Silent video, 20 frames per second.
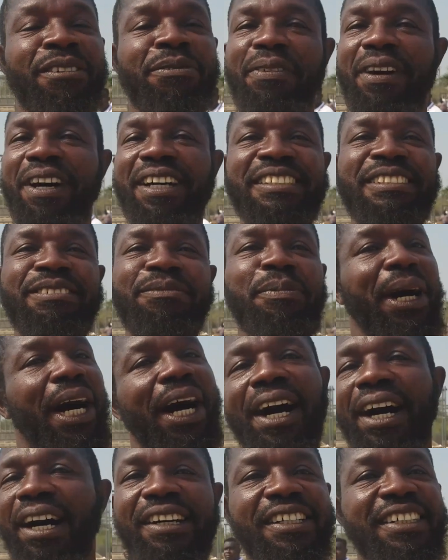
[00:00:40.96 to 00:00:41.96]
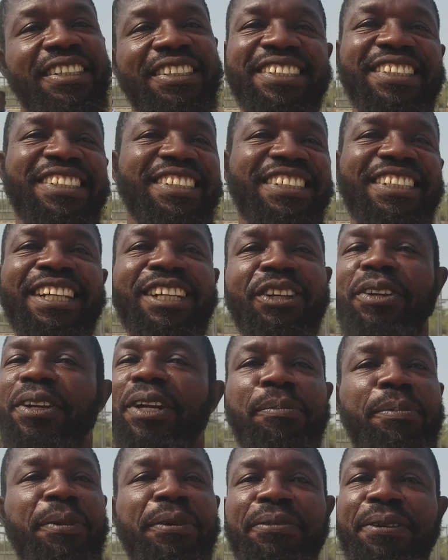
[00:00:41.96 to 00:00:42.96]
Hearts fans, but
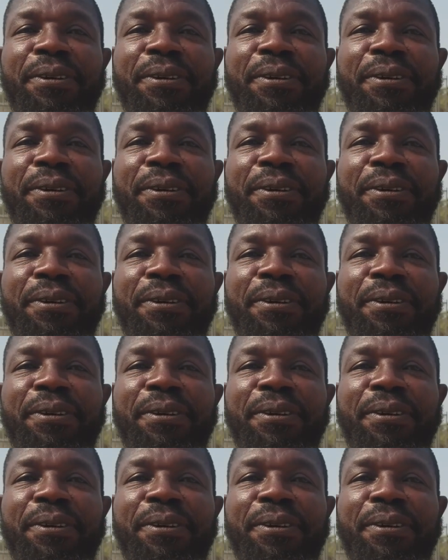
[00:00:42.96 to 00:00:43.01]
you know they